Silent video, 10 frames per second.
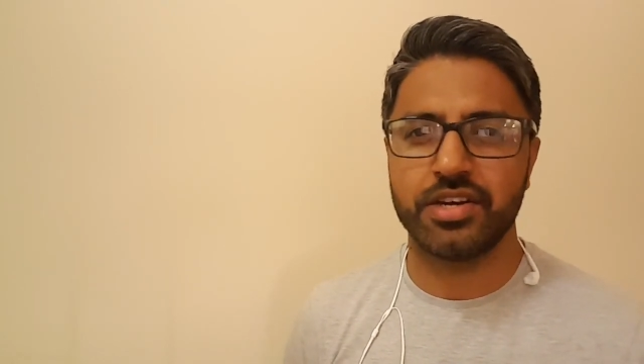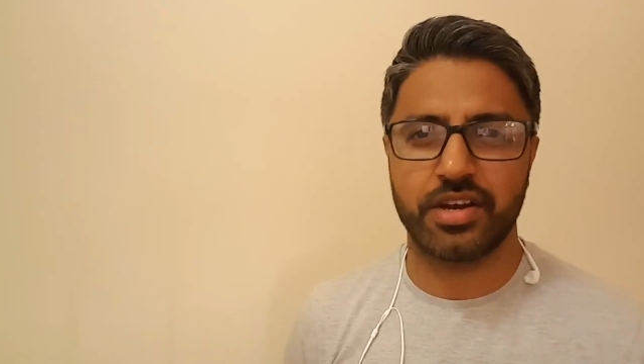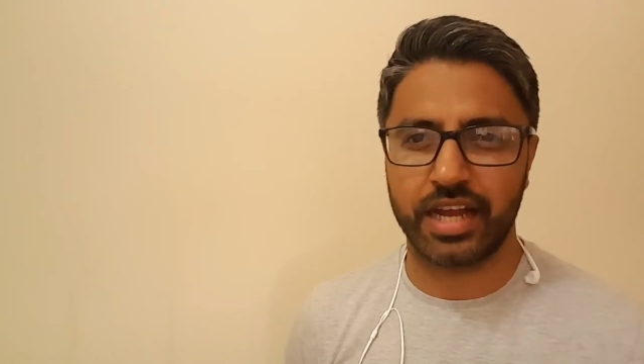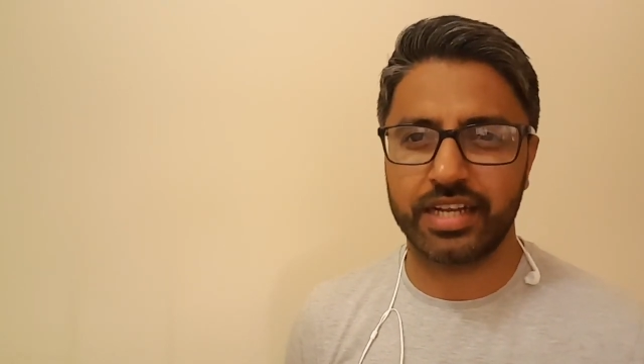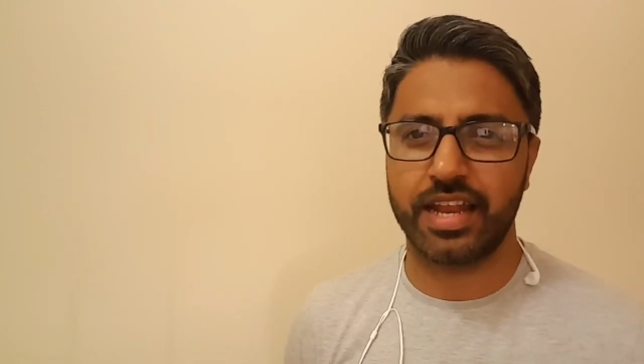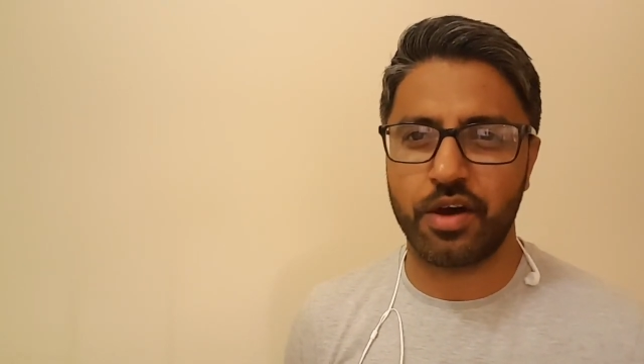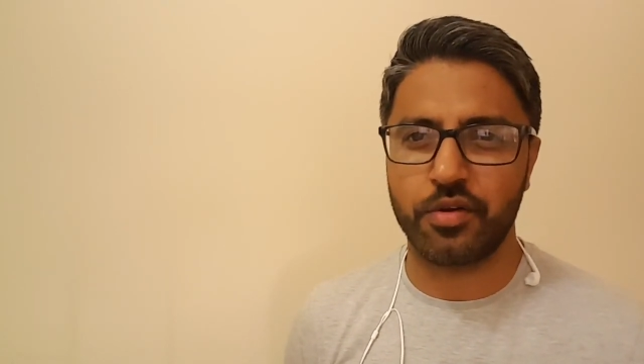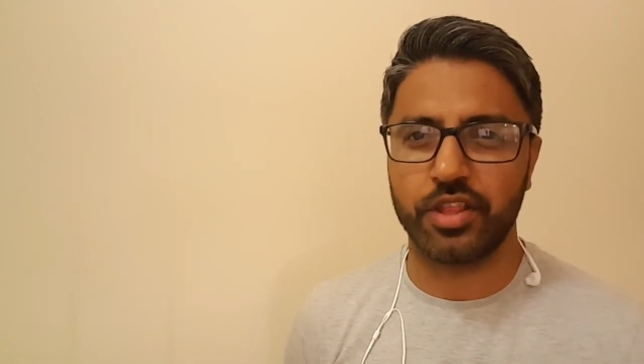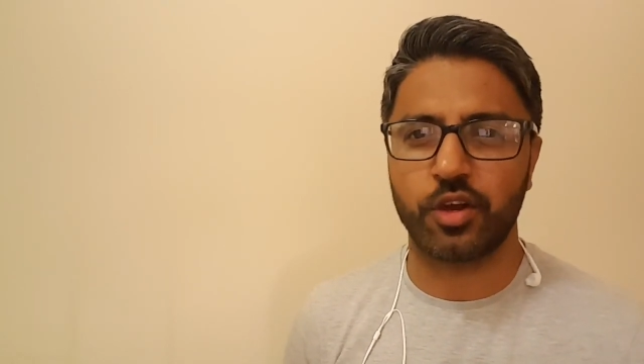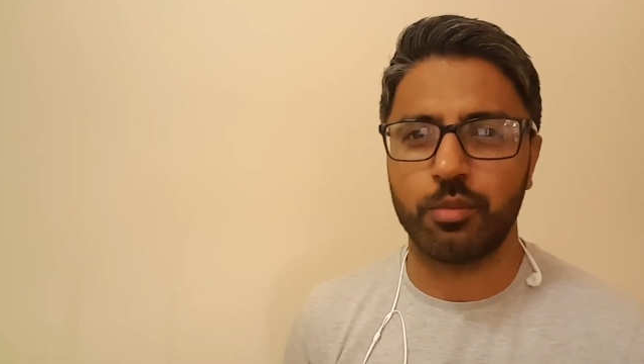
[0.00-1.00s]
Write that down
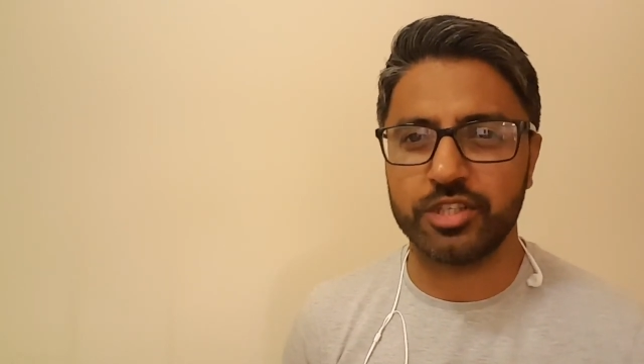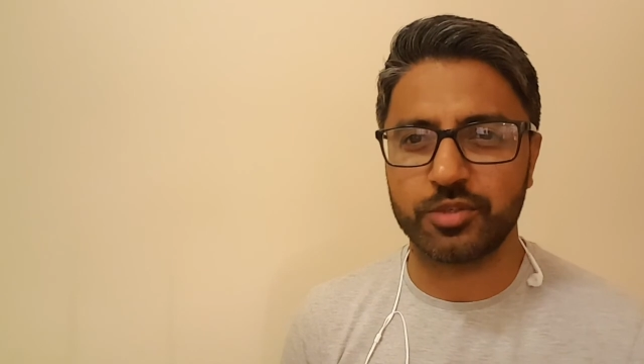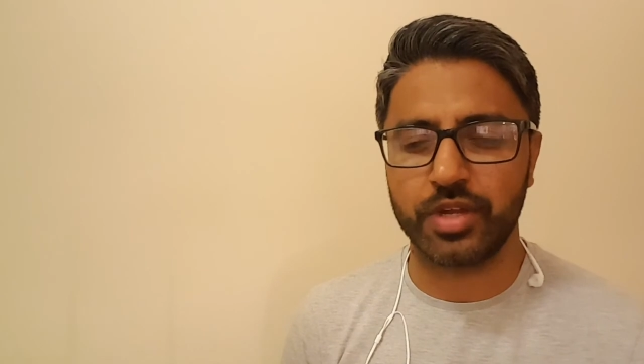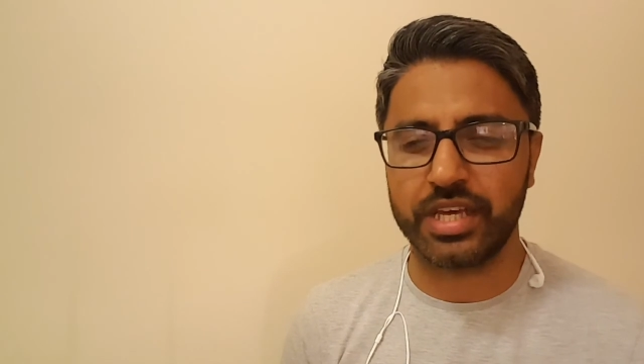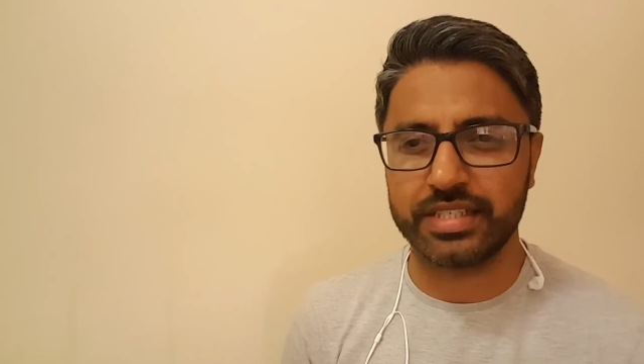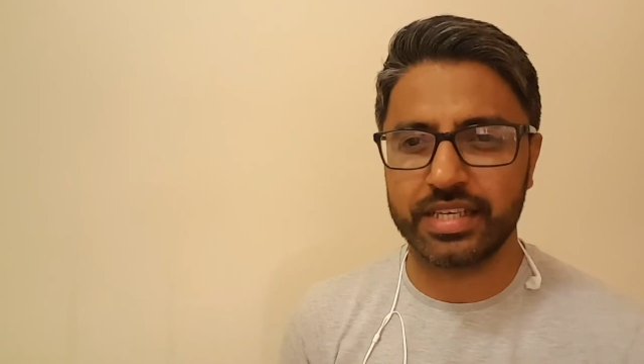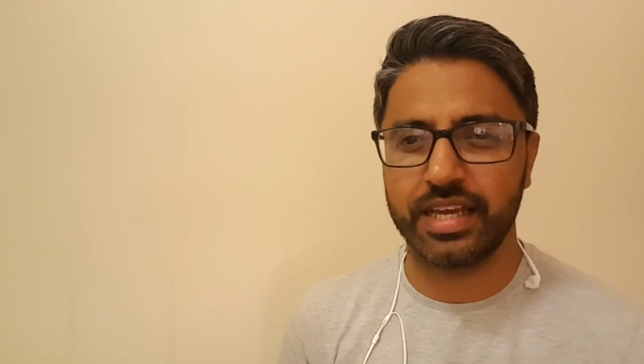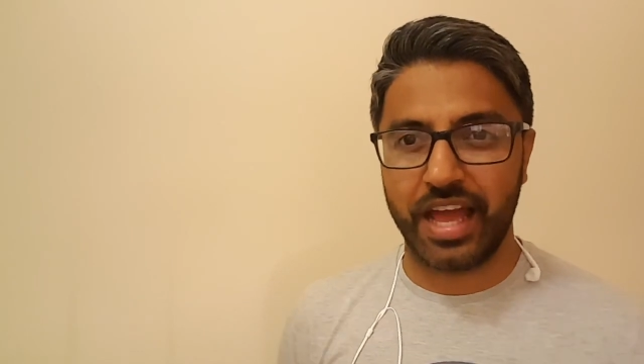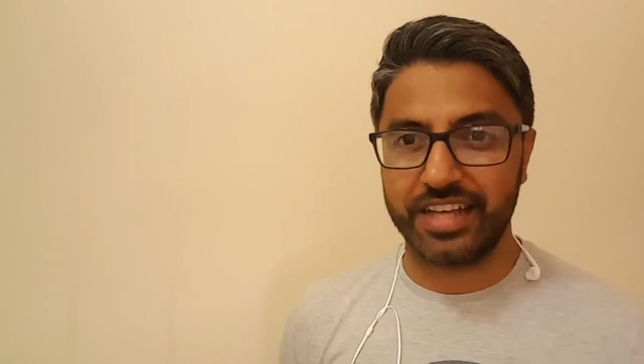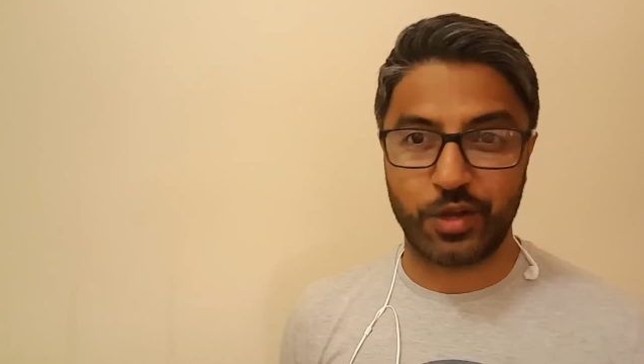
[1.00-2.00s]
in the comments, please.
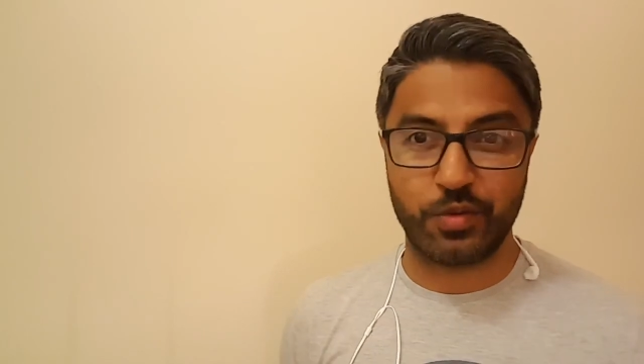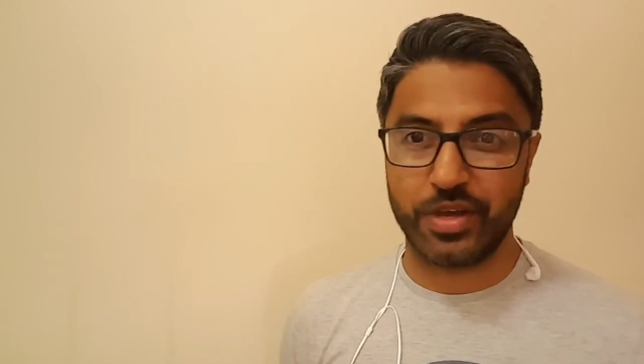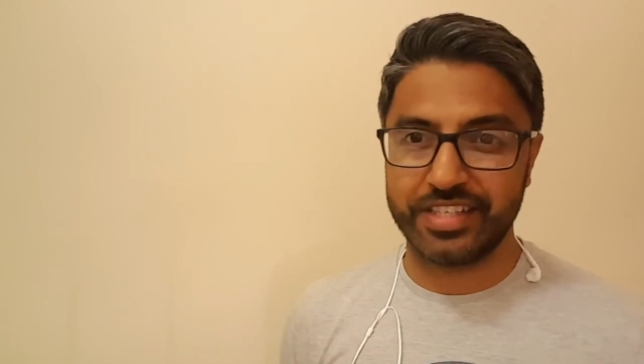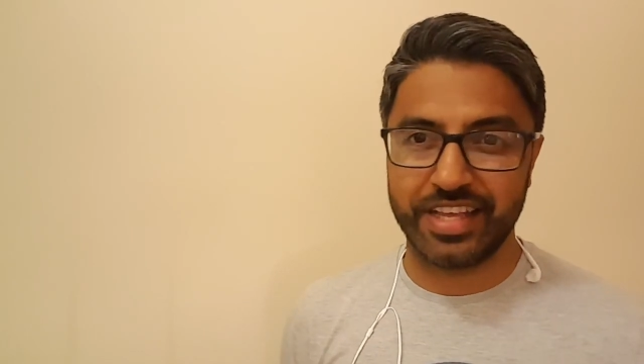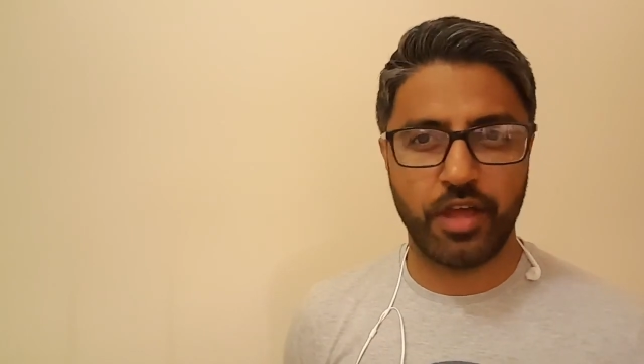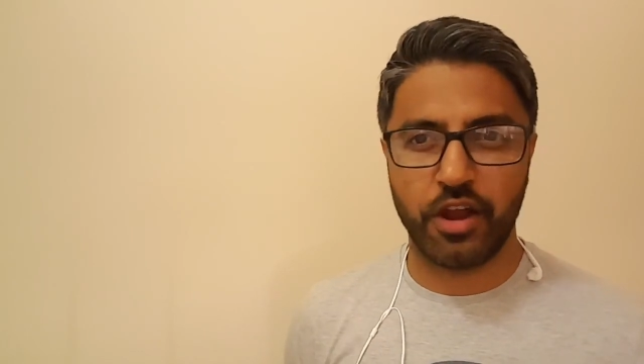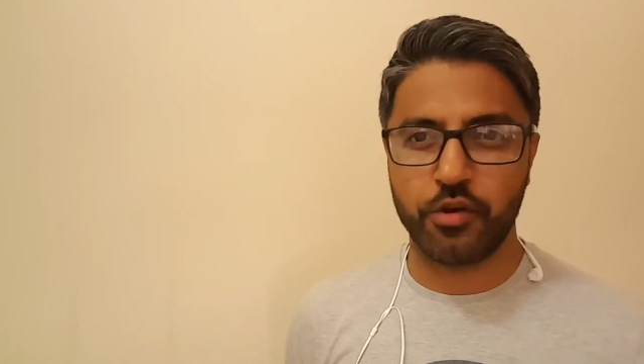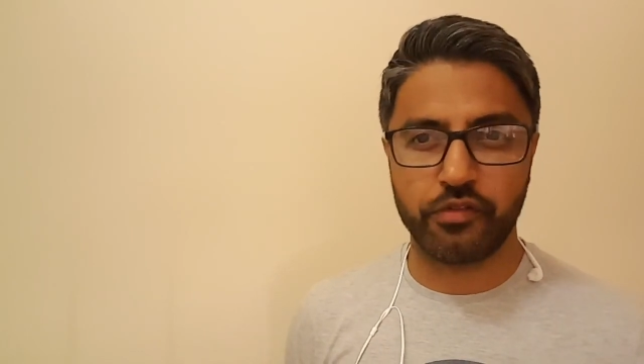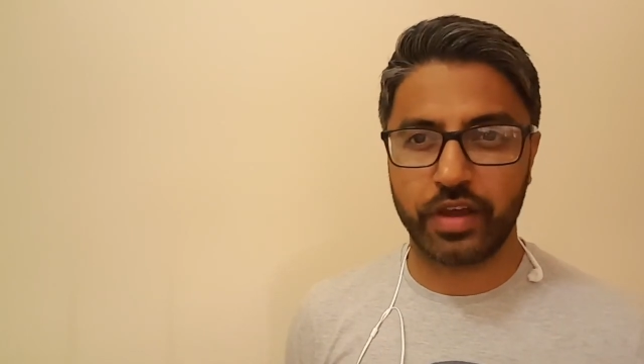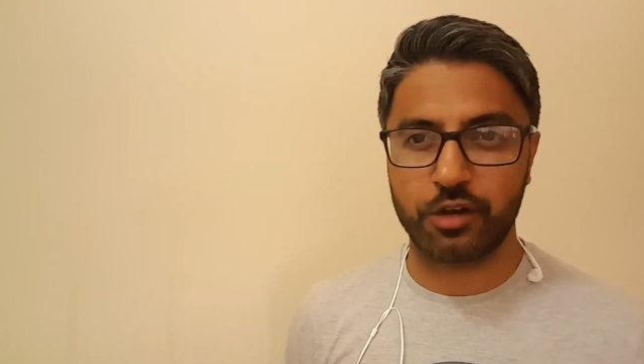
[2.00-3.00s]
As always,
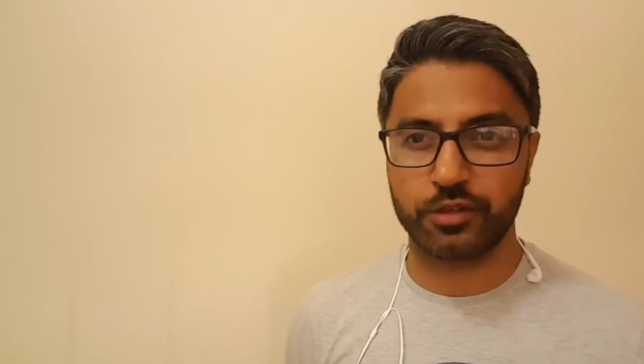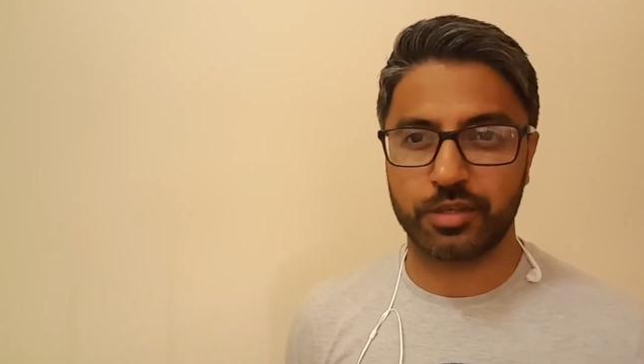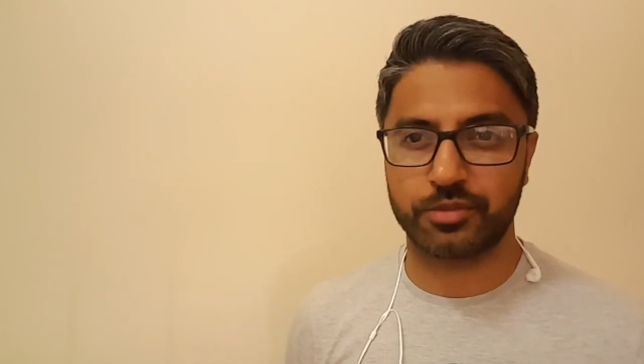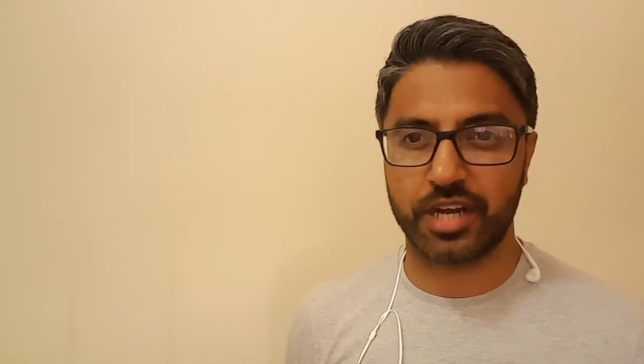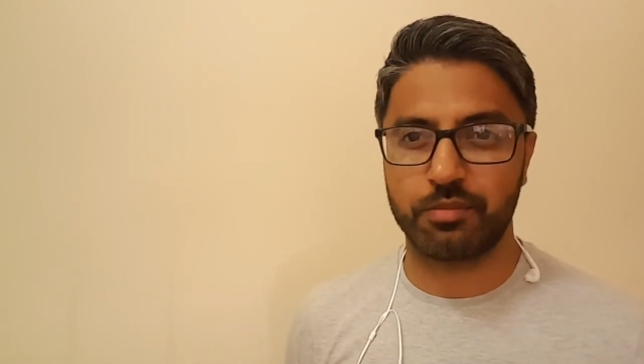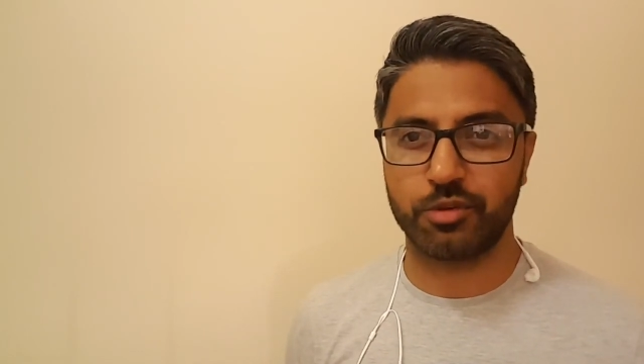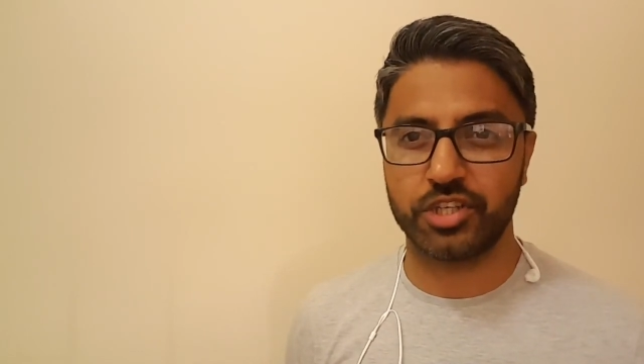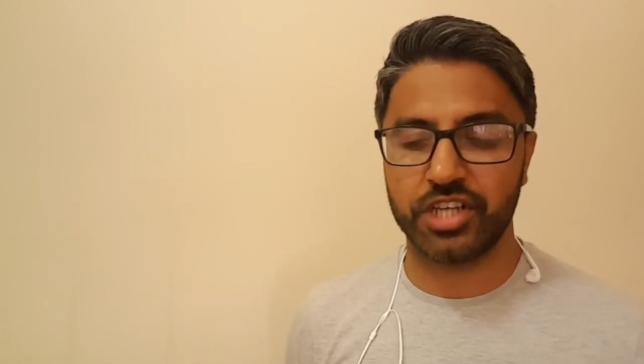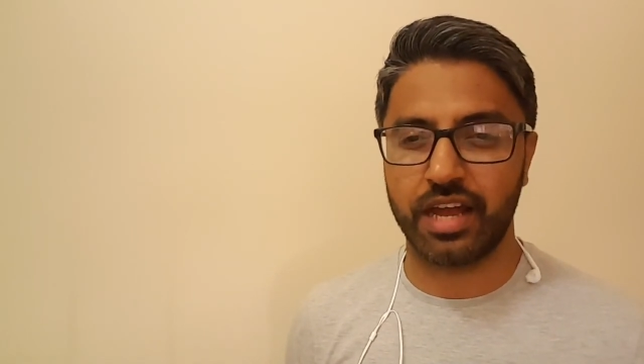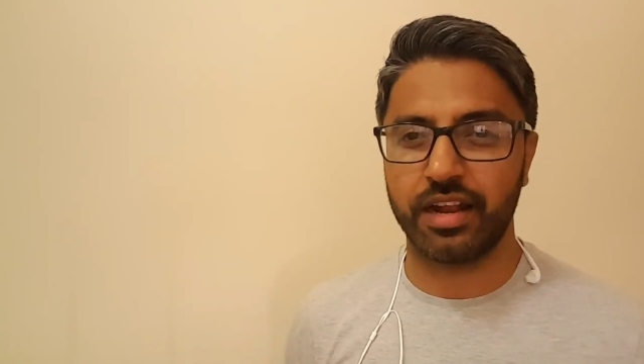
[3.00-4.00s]
don't forget to subscribe to
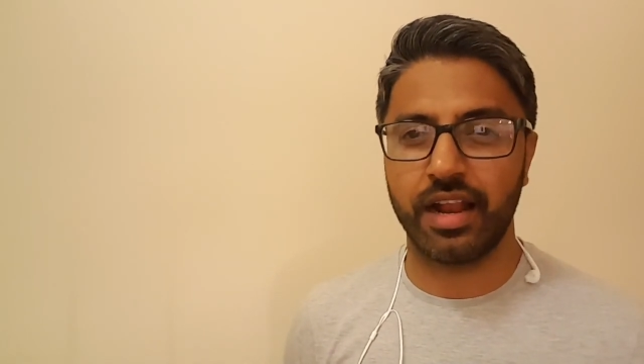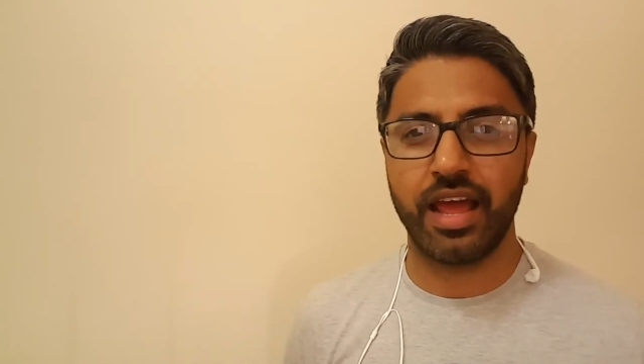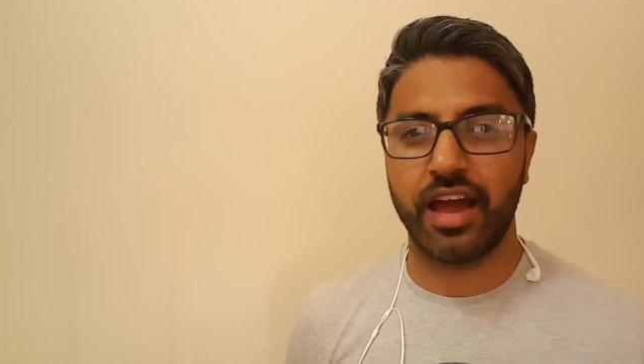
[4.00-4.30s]
the channel.